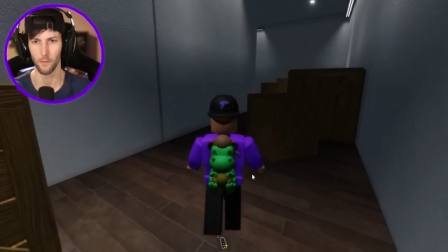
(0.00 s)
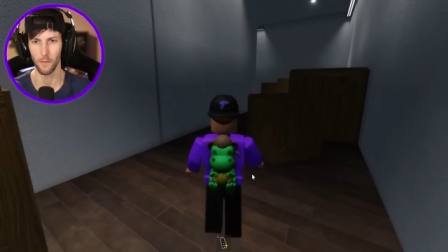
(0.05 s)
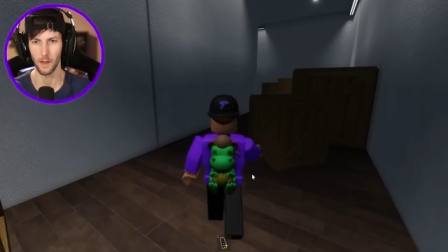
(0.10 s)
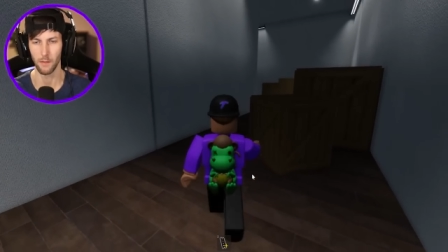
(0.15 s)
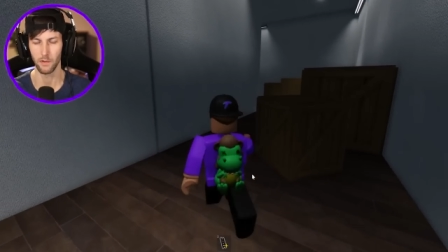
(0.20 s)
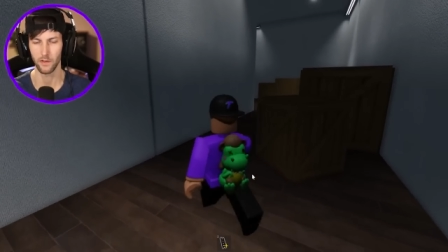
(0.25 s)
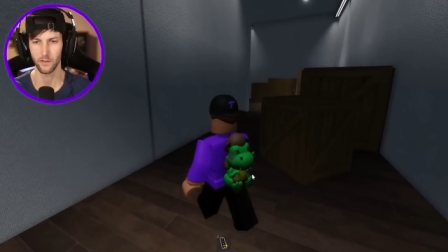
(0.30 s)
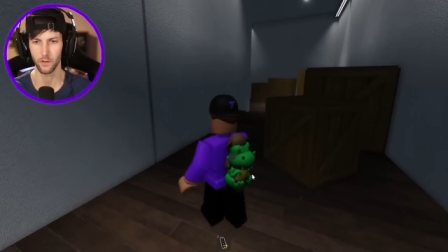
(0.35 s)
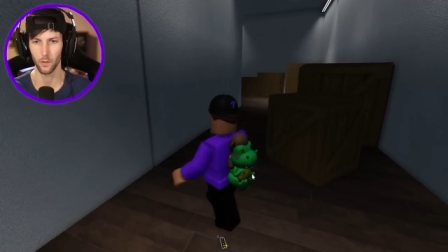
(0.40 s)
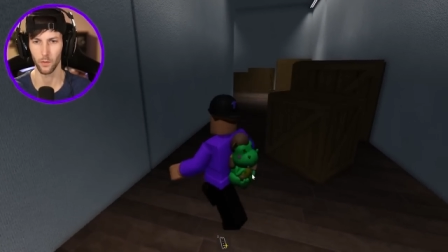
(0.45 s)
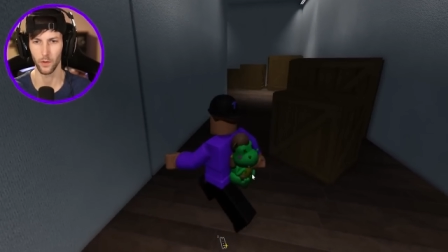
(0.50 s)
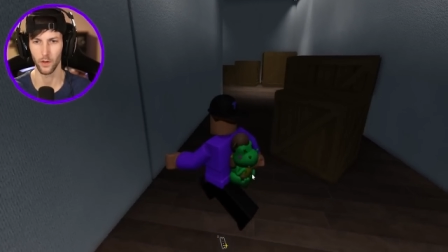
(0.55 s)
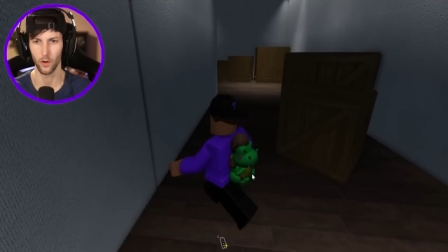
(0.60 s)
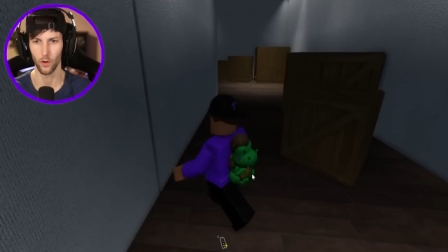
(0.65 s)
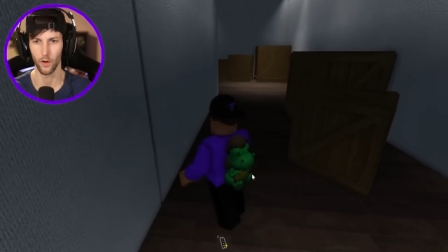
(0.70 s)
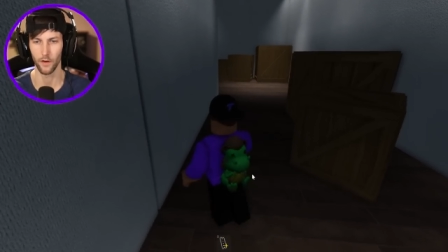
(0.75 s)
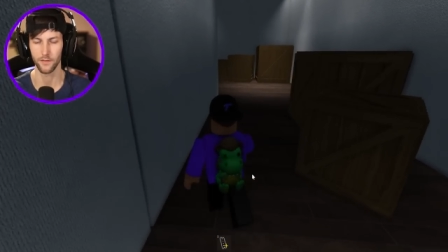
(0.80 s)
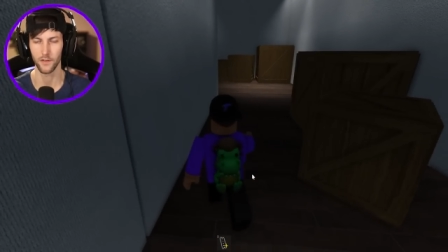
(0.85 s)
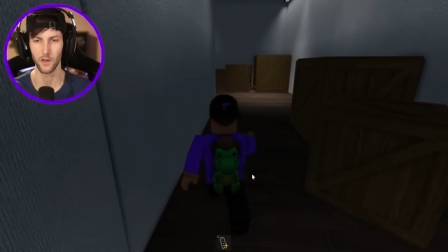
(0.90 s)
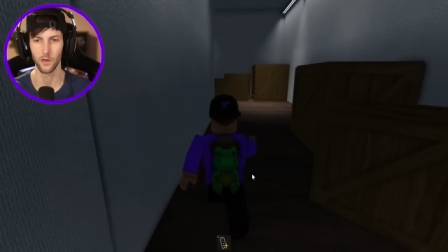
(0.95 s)
Maybe so we
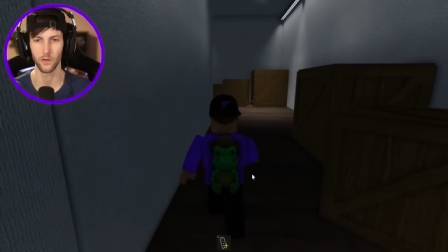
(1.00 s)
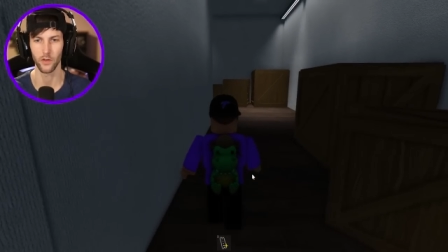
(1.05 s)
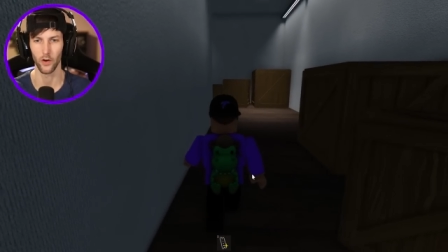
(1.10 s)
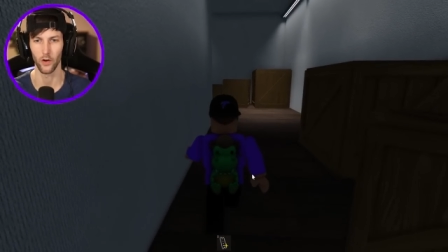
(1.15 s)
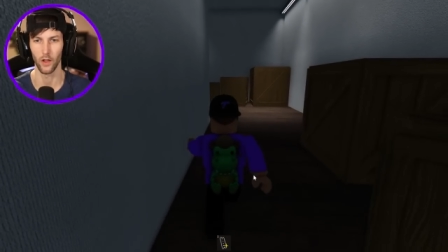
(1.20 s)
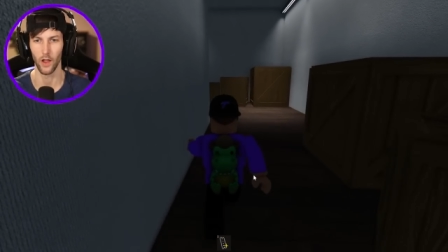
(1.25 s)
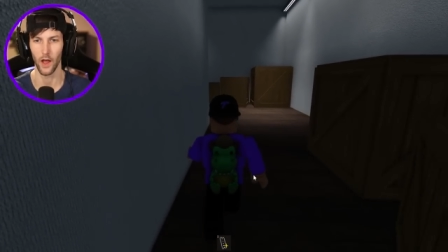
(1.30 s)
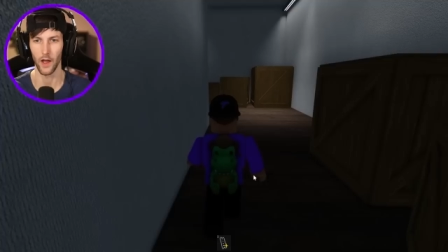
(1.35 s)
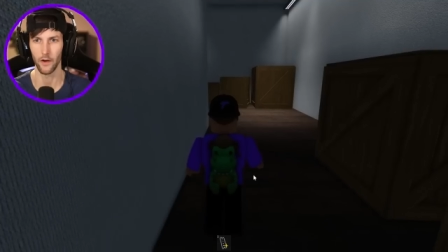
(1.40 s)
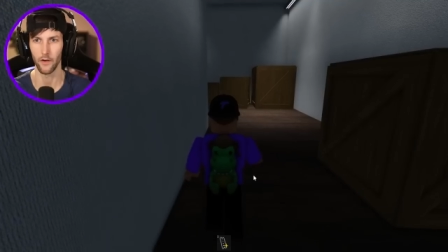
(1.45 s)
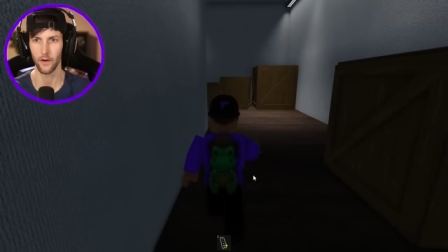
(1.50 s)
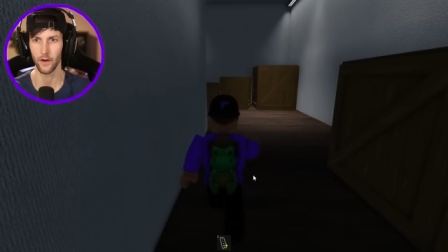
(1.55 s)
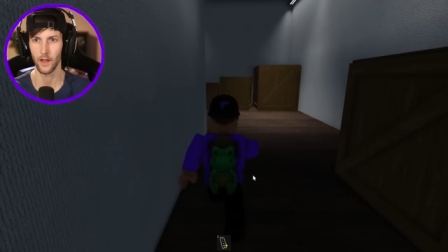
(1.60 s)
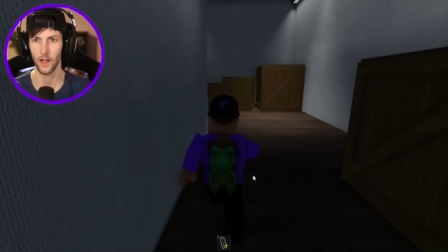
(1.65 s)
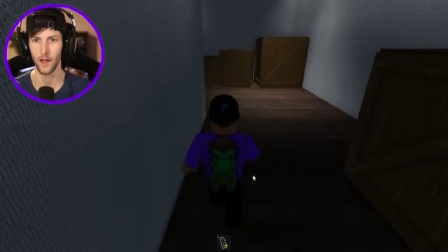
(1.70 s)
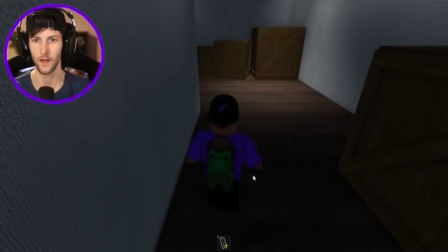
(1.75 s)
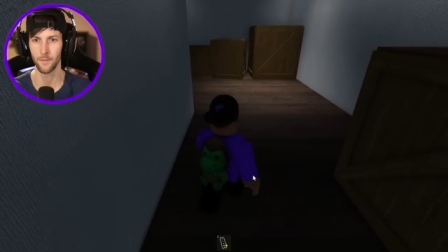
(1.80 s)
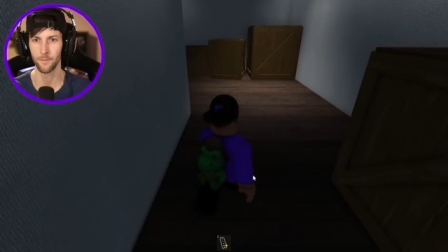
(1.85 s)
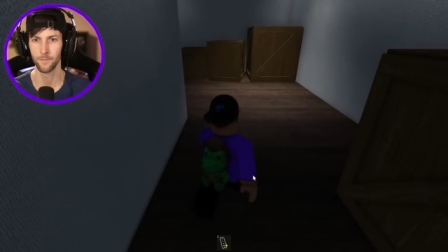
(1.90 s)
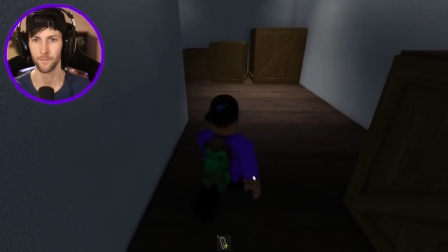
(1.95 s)
don't have to use our ladder
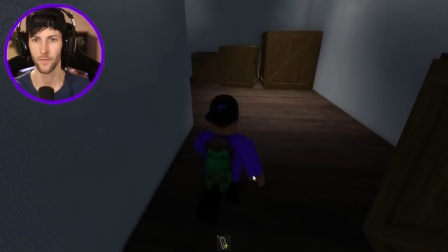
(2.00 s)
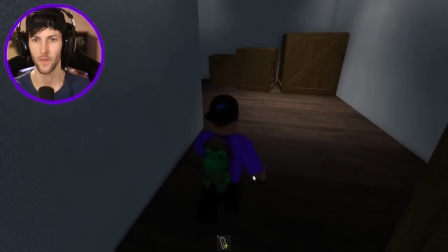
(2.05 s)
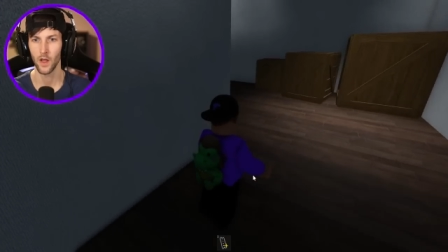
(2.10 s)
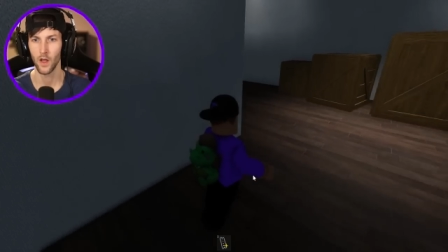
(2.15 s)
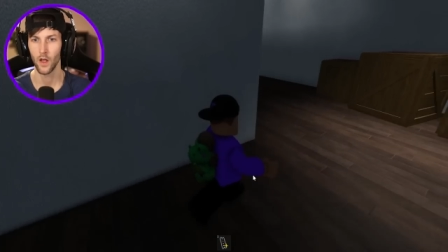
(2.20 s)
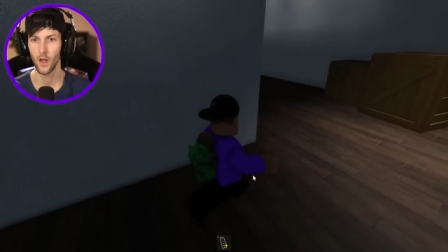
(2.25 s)
again.